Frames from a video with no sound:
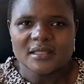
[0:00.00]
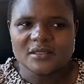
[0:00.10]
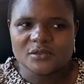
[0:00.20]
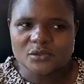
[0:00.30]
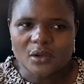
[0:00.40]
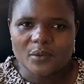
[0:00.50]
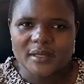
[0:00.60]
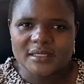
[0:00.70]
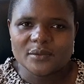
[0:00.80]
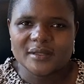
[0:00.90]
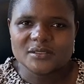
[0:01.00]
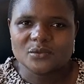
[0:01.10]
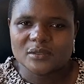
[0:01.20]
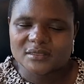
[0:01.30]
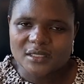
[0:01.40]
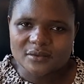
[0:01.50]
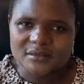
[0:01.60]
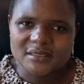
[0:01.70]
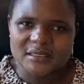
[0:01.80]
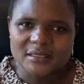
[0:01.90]
So when he was
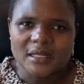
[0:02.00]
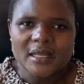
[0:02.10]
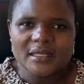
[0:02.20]
consulting,